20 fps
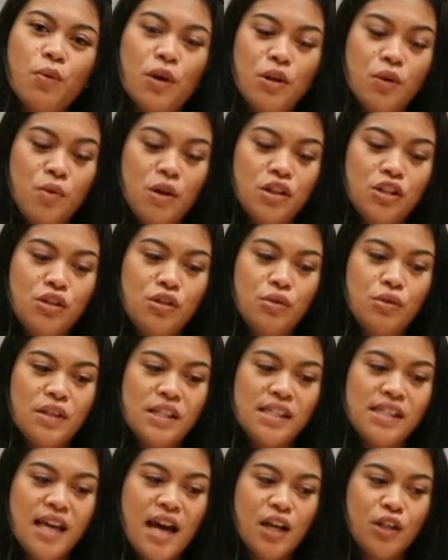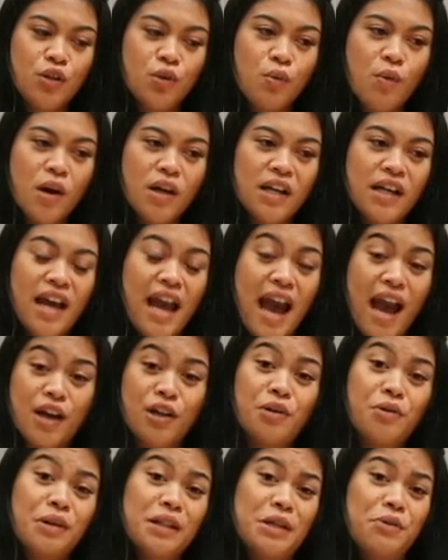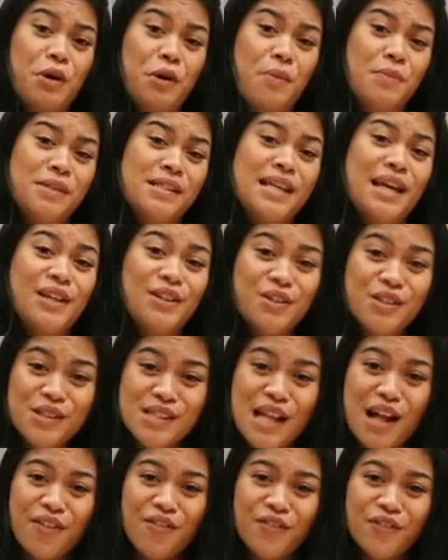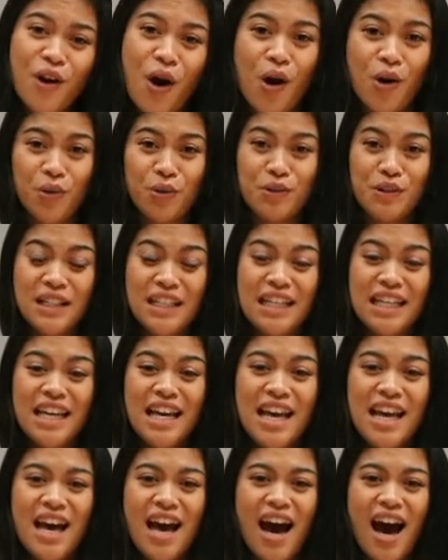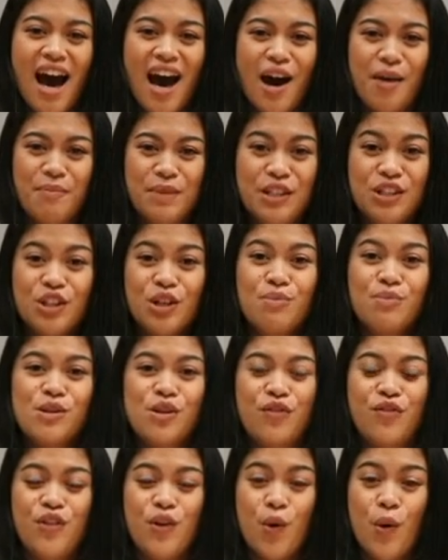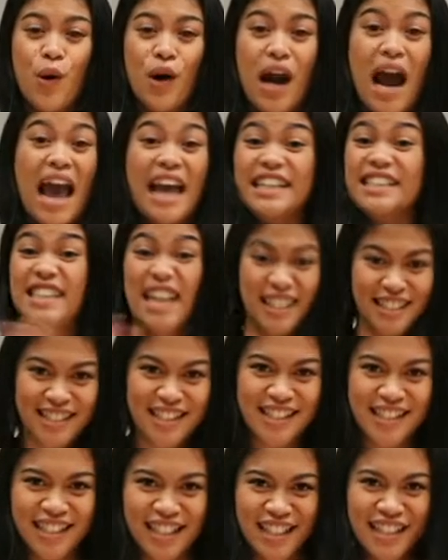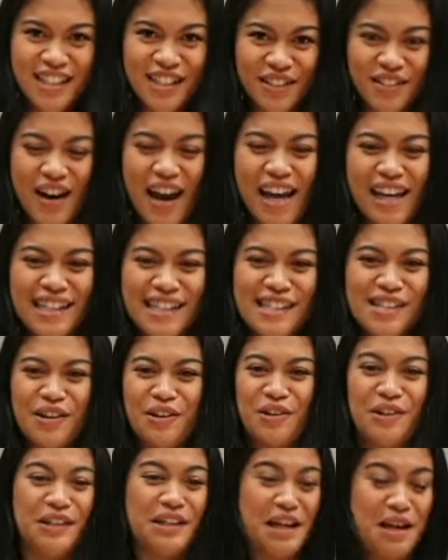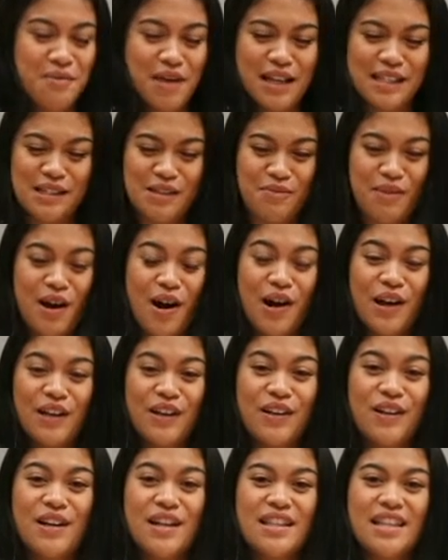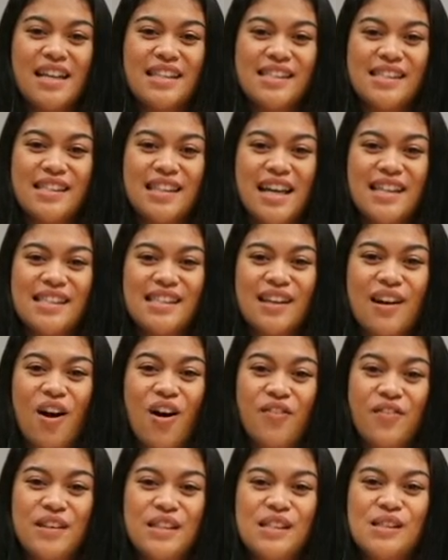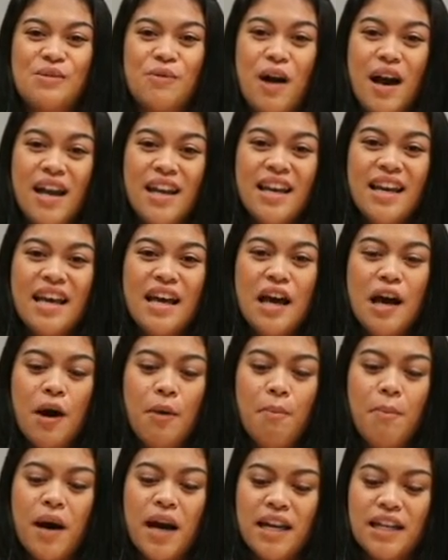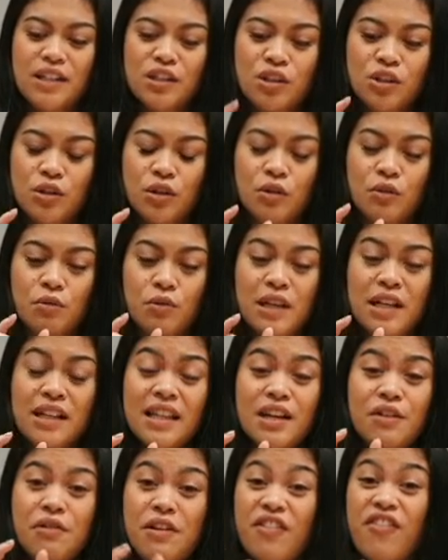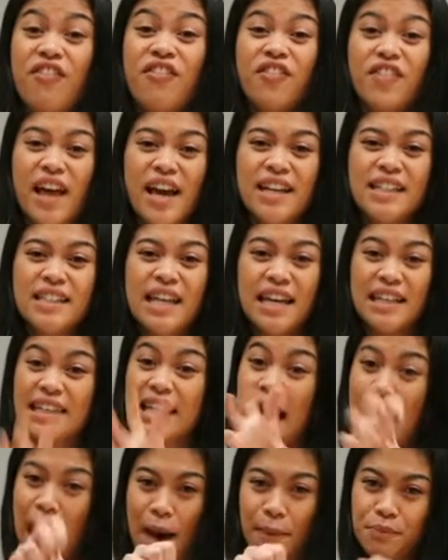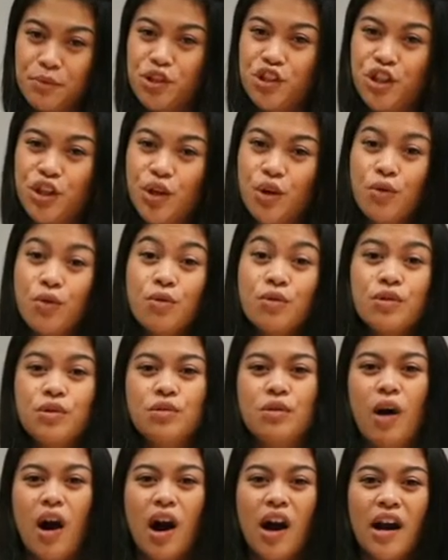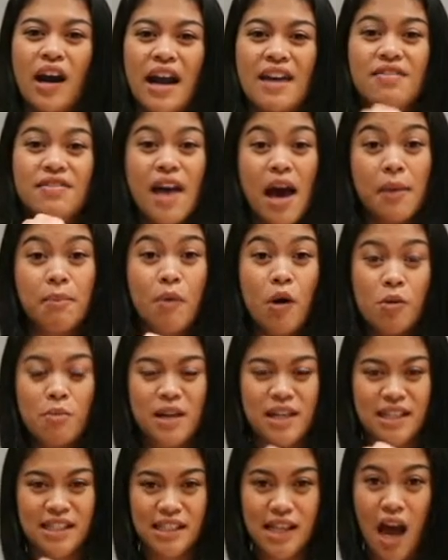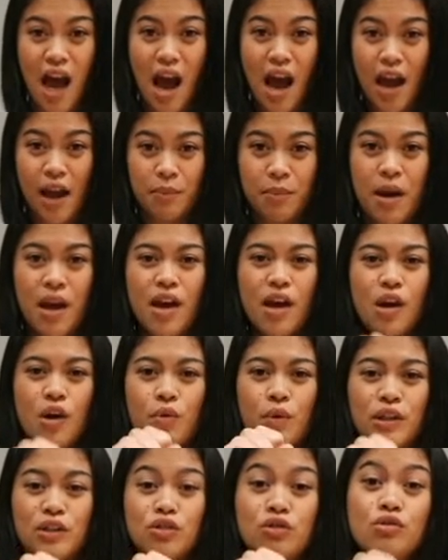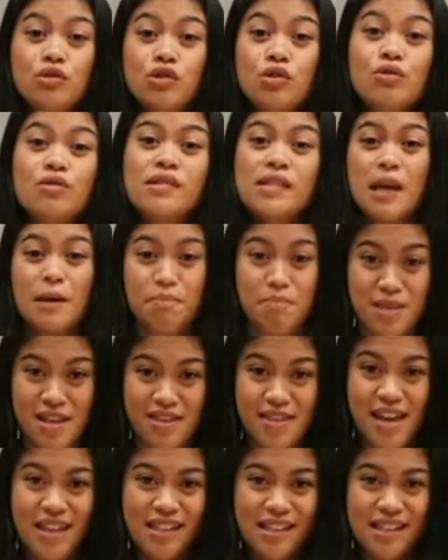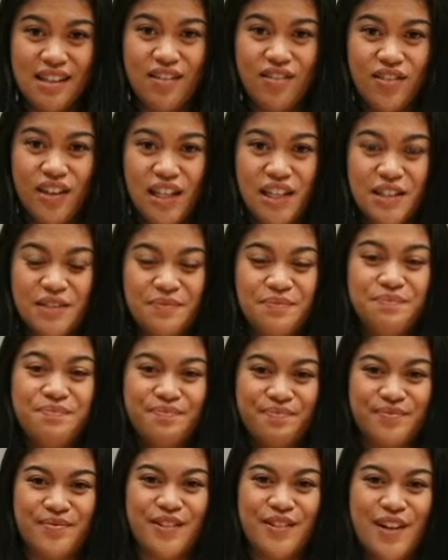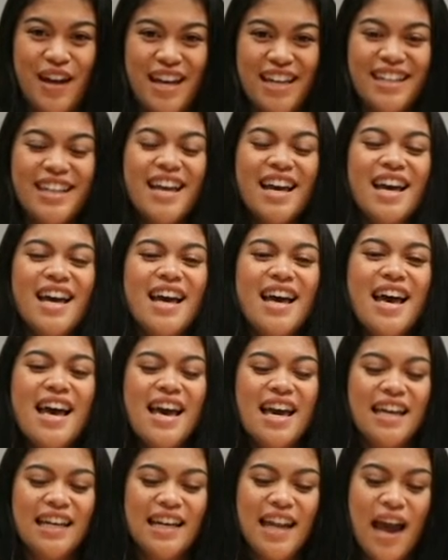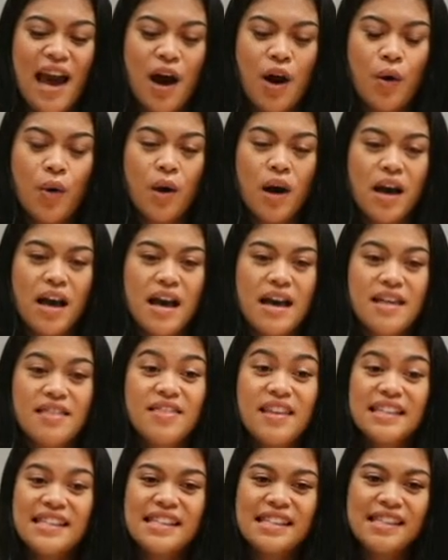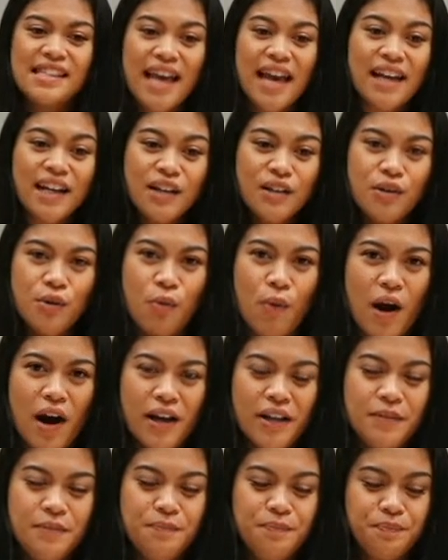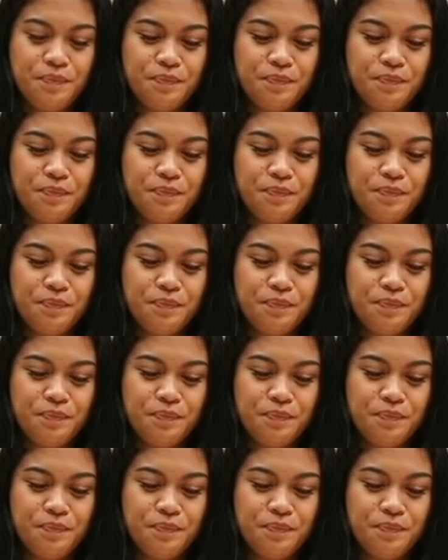what you want to do is that you want to accurately represent yourself, not only in terms of your identity, right? So your name has to be accurate, that's an obvious one, but it should really reflect and capture who you are at that moment in time when you do submit that CV, right? Now, the second one